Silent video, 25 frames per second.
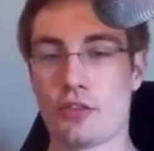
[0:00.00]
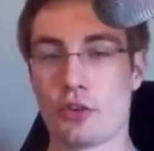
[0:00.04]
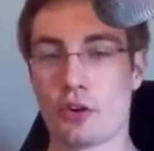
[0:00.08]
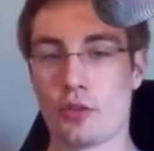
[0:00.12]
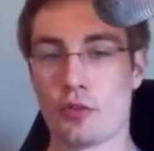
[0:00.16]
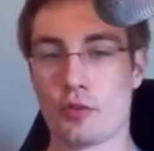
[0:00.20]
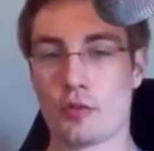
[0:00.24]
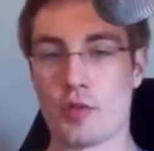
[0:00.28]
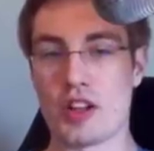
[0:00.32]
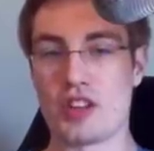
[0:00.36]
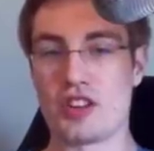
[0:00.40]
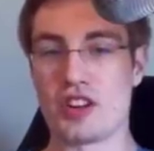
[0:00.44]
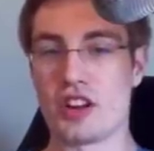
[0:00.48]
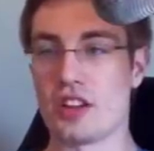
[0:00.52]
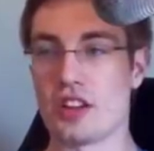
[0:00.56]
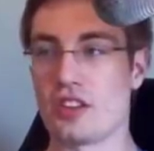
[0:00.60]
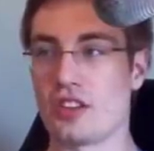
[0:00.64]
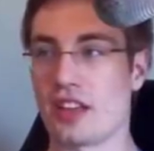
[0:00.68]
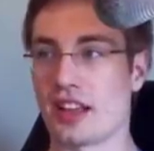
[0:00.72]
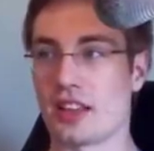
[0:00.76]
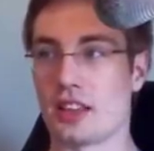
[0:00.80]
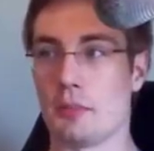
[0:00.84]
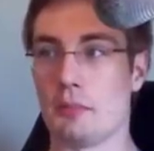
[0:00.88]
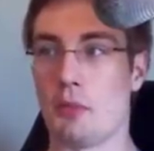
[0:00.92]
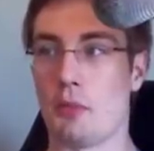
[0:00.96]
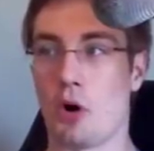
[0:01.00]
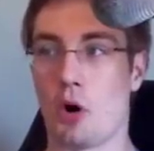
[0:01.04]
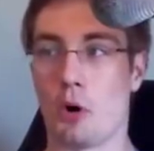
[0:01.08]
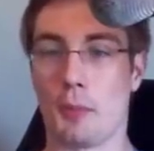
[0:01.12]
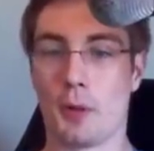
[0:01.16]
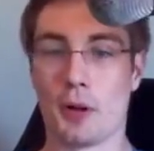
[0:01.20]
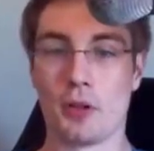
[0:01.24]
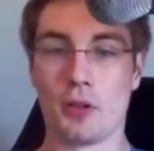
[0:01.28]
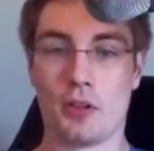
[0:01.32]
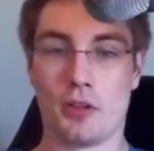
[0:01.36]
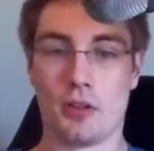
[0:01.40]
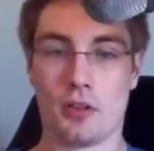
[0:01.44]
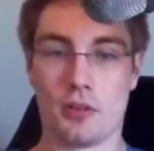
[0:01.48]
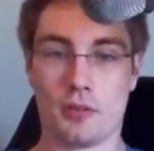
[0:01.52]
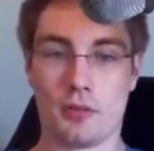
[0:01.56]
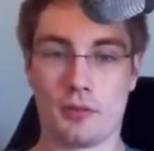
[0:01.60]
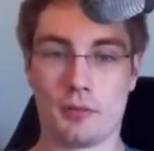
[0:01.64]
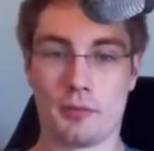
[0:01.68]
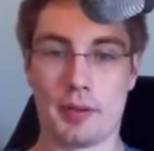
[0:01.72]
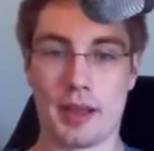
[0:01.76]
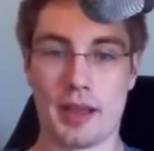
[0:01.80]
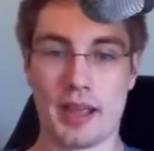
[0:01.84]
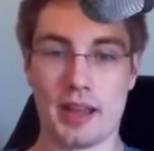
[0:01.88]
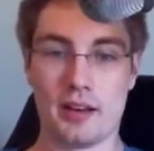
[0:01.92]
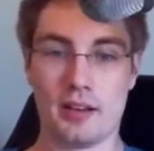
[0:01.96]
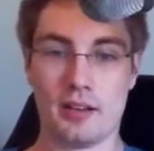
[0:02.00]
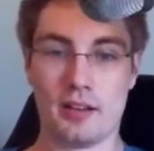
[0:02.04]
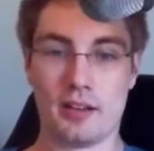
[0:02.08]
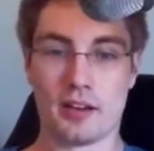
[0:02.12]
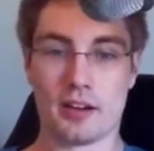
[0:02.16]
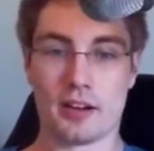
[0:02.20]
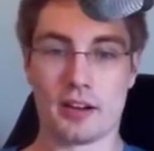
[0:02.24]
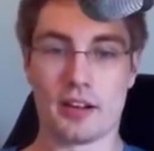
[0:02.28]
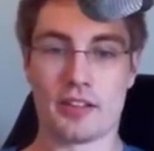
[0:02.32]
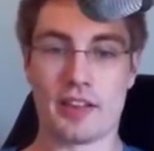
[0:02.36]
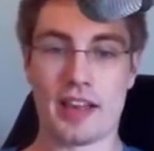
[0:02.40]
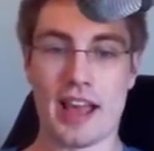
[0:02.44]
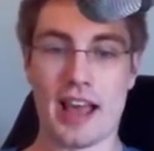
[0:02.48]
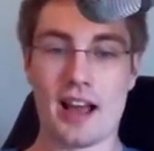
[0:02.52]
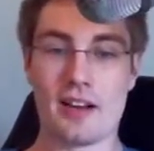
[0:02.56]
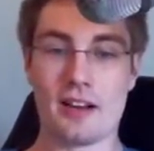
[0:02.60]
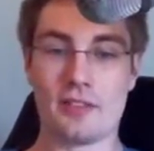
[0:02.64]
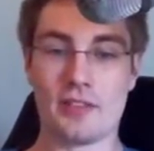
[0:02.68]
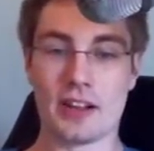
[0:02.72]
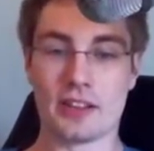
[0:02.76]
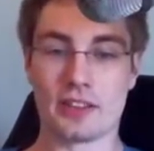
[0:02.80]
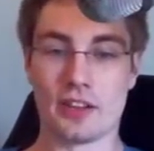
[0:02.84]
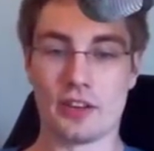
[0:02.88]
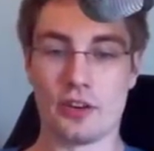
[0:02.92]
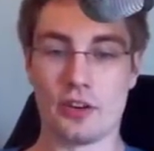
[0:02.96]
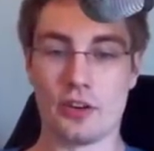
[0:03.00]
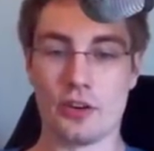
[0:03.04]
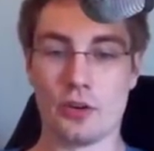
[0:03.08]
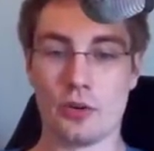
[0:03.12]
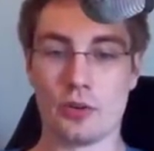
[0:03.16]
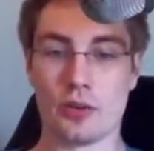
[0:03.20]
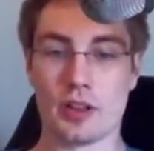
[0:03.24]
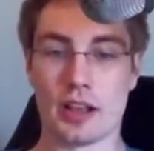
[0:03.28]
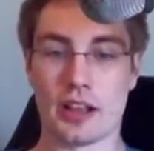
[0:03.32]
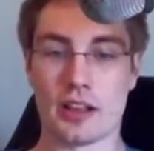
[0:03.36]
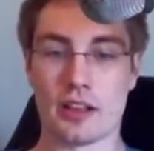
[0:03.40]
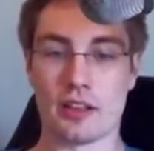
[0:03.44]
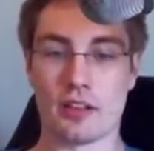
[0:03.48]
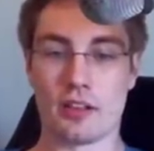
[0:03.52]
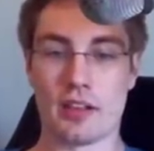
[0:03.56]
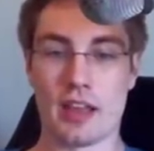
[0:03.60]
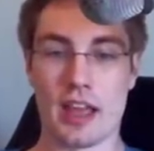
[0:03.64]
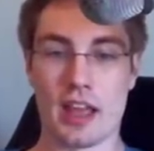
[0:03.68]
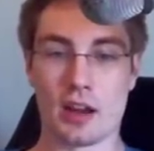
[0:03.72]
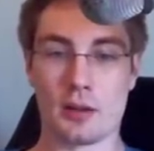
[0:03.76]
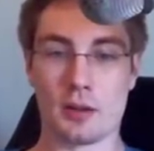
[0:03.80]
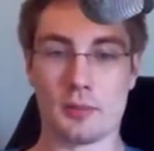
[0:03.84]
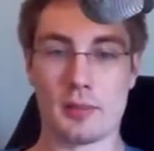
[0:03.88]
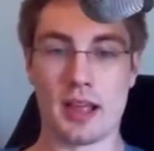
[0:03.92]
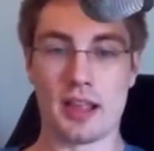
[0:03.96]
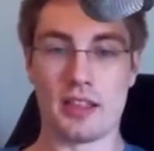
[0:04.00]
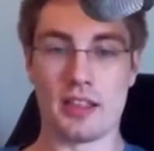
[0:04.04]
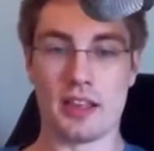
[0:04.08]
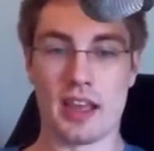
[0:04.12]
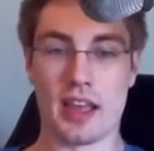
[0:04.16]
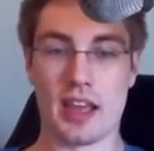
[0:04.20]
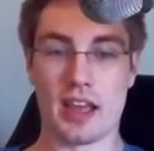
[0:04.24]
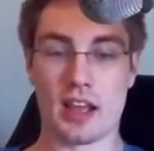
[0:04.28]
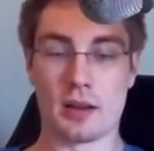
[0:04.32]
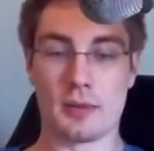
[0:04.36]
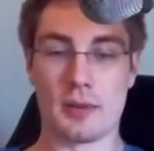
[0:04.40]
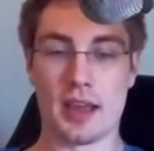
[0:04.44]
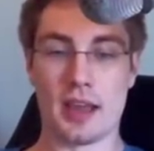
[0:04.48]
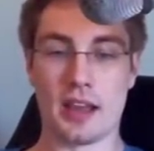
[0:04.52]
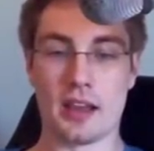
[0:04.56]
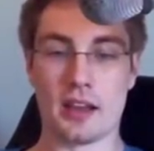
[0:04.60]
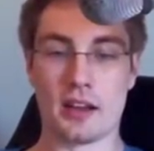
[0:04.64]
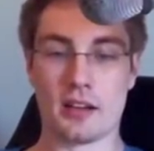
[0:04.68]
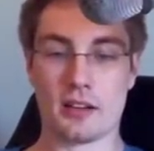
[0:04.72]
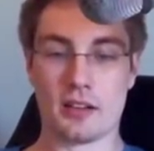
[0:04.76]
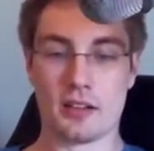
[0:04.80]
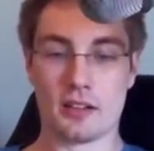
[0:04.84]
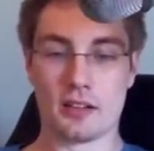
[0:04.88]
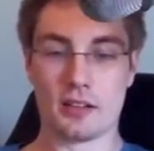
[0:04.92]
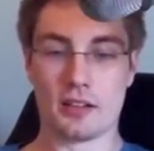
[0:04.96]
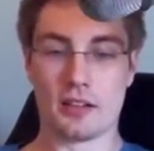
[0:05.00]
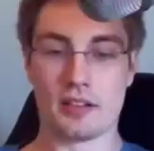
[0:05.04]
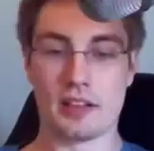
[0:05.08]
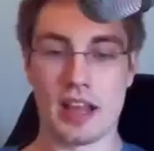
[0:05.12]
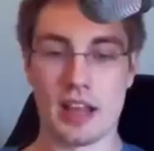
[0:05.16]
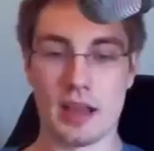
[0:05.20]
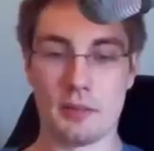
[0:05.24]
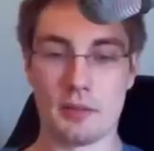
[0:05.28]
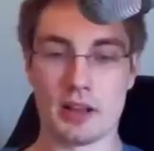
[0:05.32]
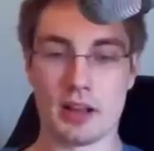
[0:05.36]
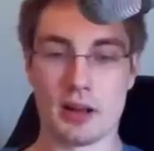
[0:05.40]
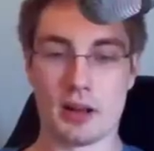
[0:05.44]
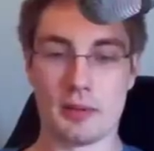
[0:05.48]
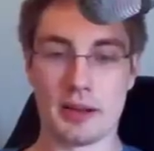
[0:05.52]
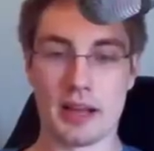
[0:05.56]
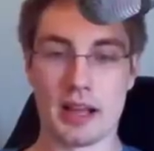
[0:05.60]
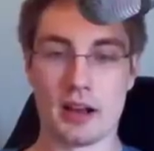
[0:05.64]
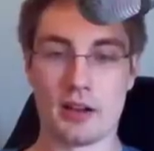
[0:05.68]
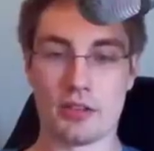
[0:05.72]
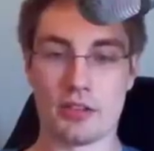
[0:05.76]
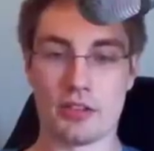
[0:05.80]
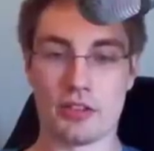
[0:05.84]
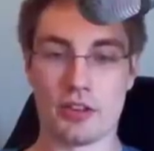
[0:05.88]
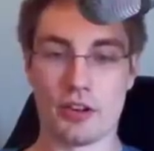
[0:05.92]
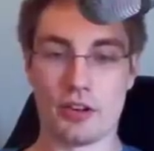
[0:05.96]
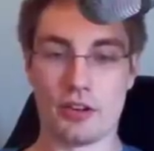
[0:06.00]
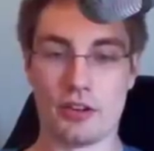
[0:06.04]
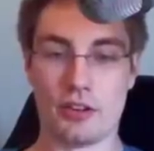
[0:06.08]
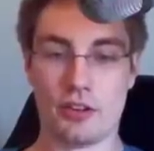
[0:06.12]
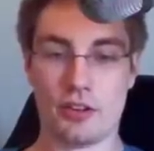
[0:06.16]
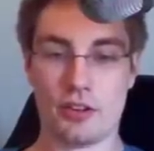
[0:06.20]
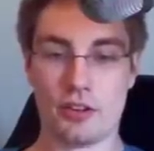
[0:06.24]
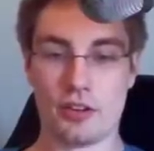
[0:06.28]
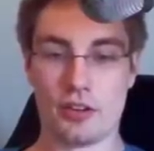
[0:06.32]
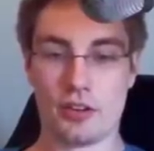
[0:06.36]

sort of reaching into like the mobile bin because they have like mm. the mm-hmm. new like anime the anime game coming out soon.